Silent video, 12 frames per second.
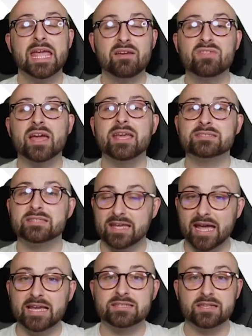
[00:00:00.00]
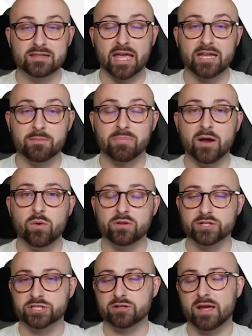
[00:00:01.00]
If that is the case, and they can play all
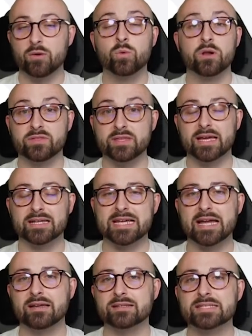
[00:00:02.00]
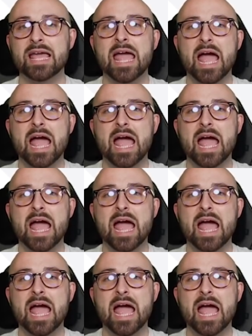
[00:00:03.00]
of the attackers.